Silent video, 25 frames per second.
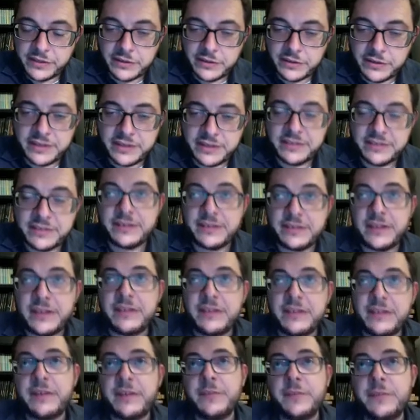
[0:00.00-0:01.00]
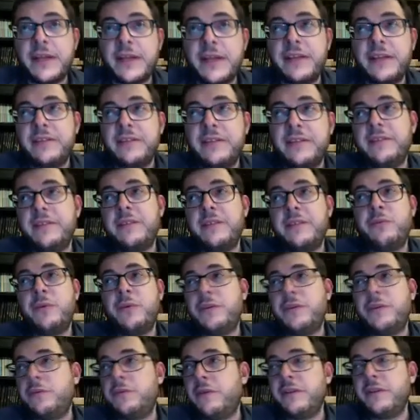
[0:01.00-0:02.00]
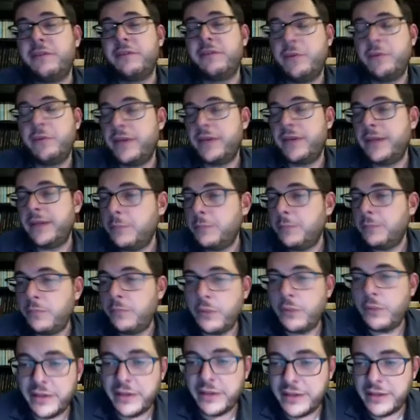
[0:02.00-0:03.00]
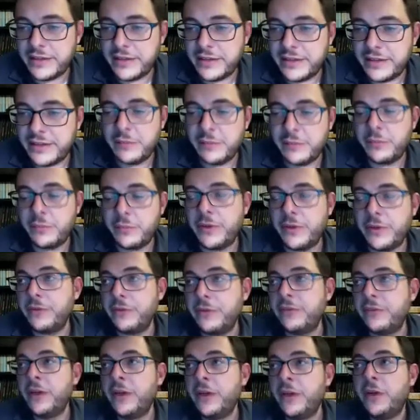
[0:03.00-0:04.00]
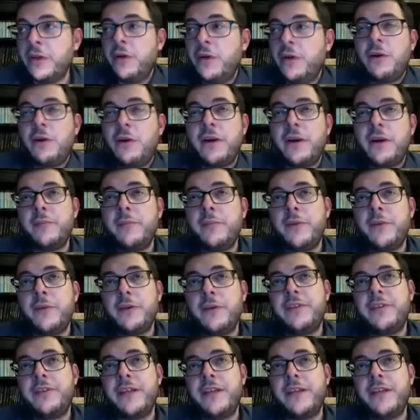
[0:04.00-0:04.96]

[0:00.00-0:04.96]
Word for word: this. In some cases, if we're transferring brilliant embryos or embryos that